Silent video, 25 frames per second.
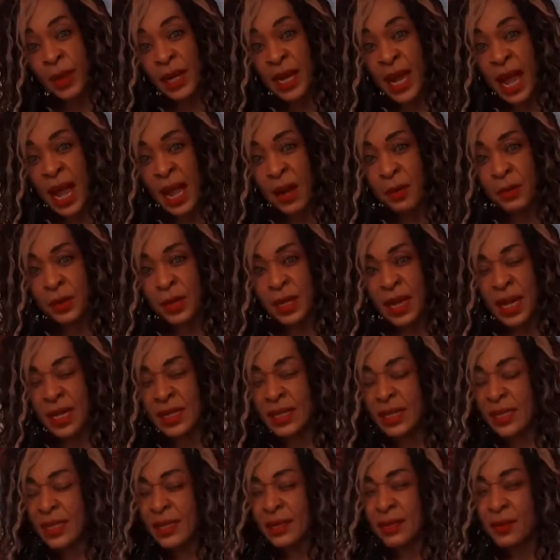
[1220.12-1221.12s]
to Malawi,
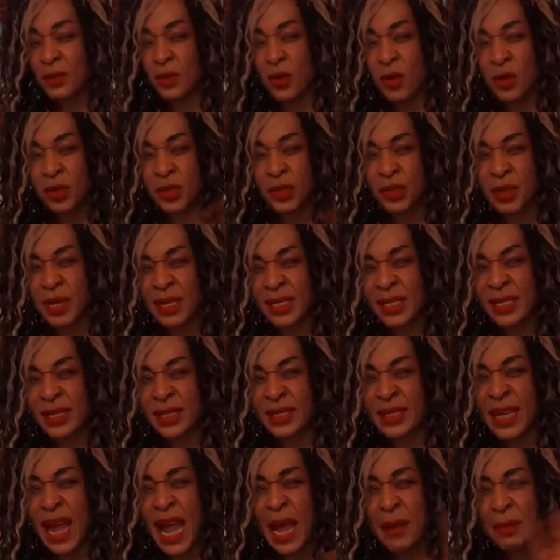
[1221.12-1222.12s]
and it's long
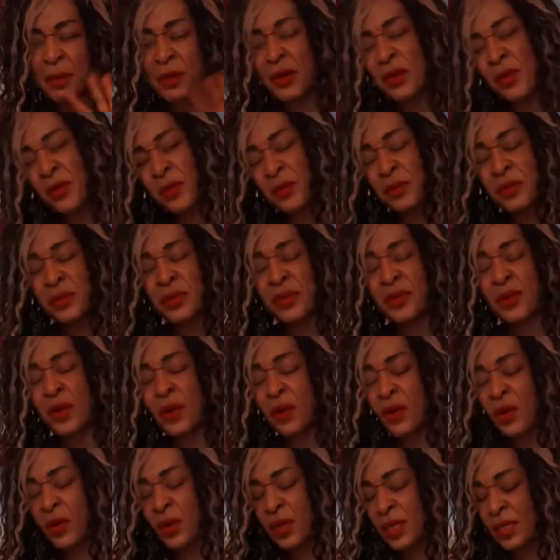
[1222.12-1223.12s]
transit time, you know.
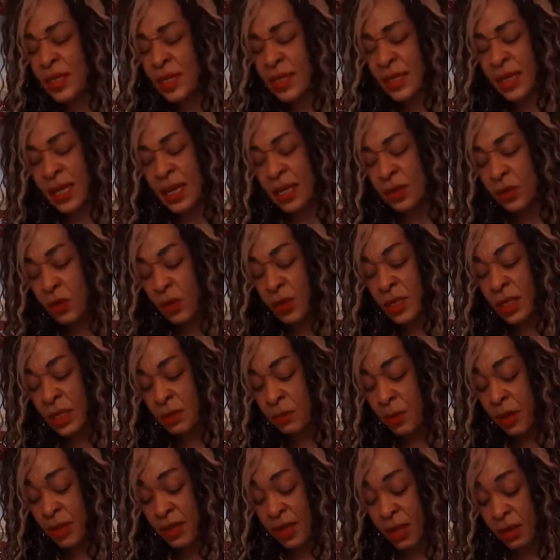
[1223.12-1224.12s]
So his ticket
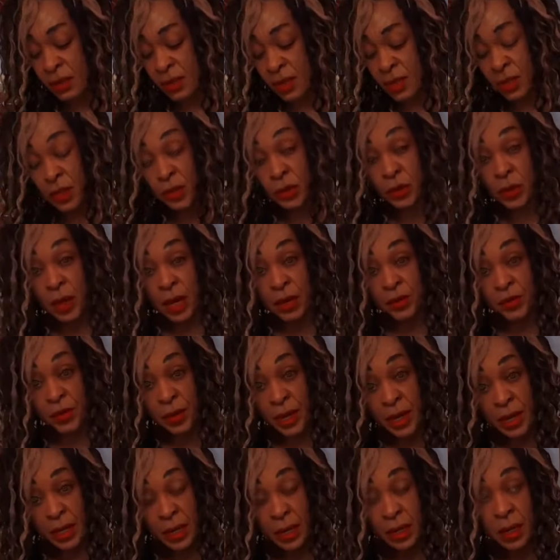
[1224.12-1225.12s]
cost him
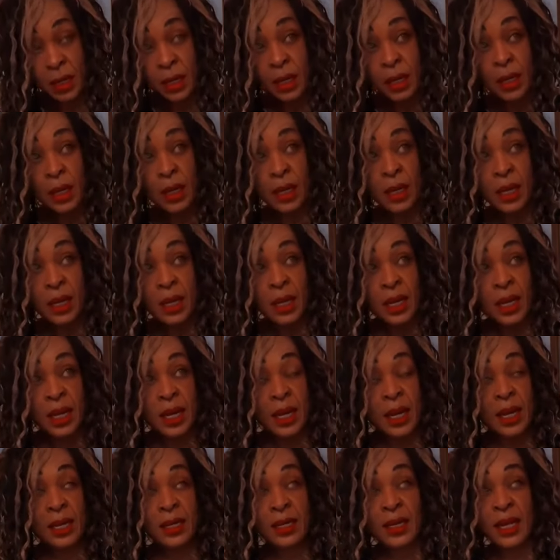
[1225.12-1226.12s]
1,200
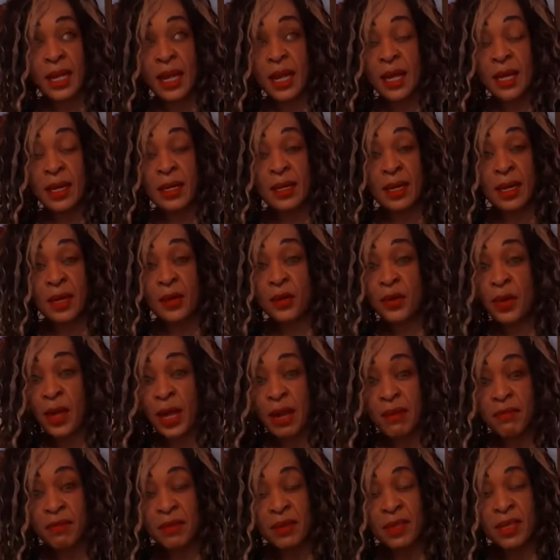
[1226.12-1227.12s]
and then, you
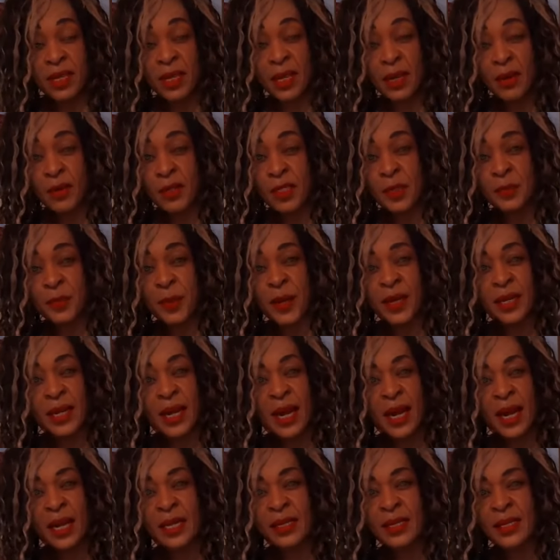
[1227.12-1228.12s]
know, everything else.
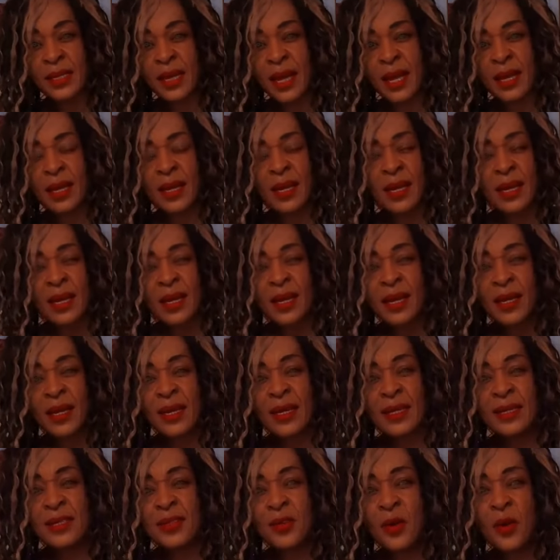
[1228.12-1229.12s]
But like I say,
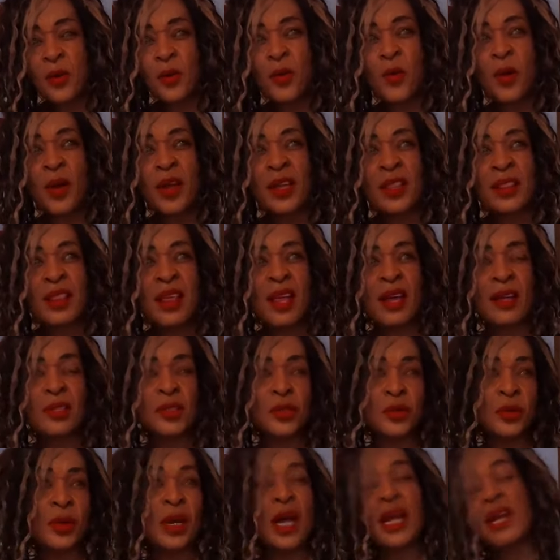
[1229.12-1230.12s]
he's not going
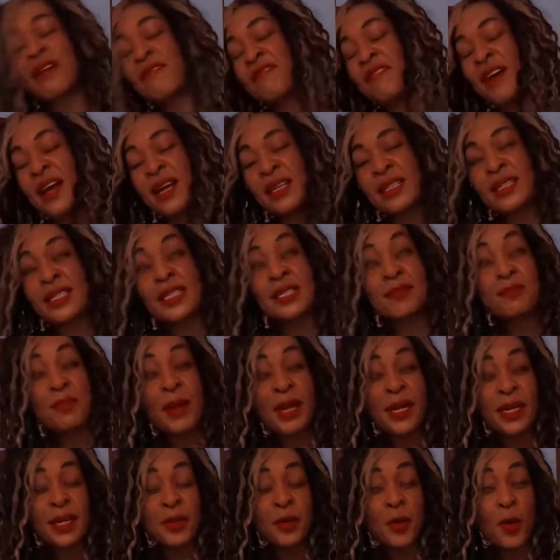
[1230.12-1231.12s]
there to gallivant. He's
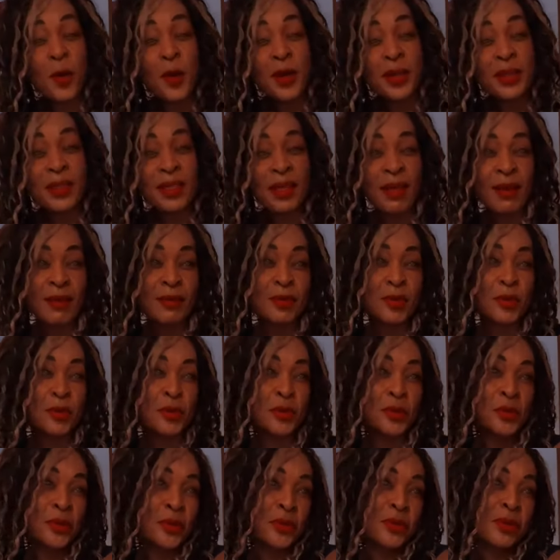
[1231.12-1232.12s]
mainly going there
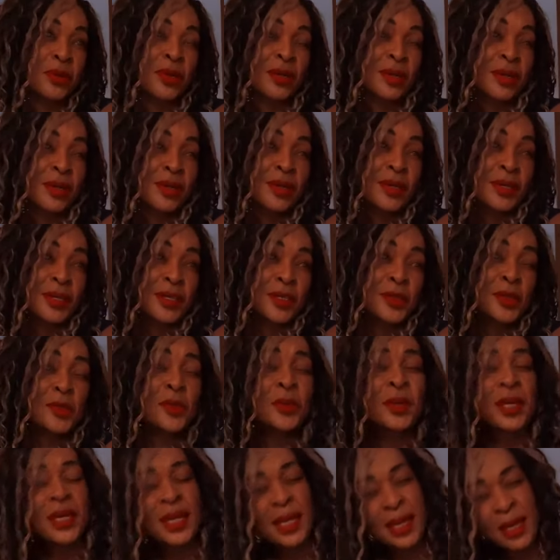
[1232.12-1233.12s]
to,
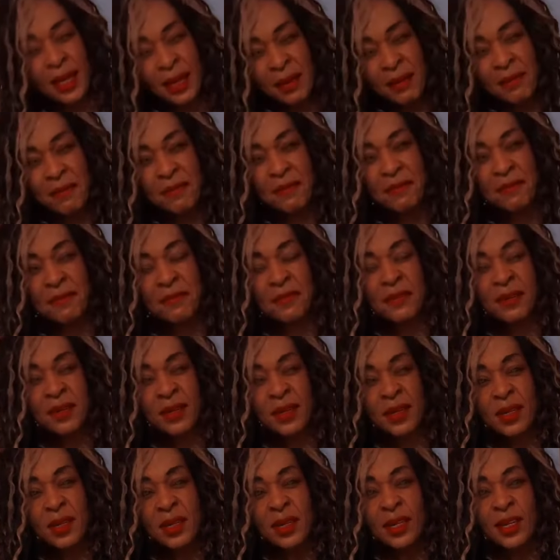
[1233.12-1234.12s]
to
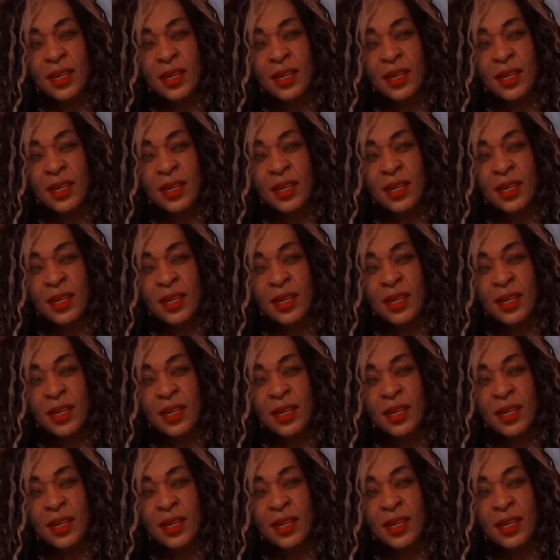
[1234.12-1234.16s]
give.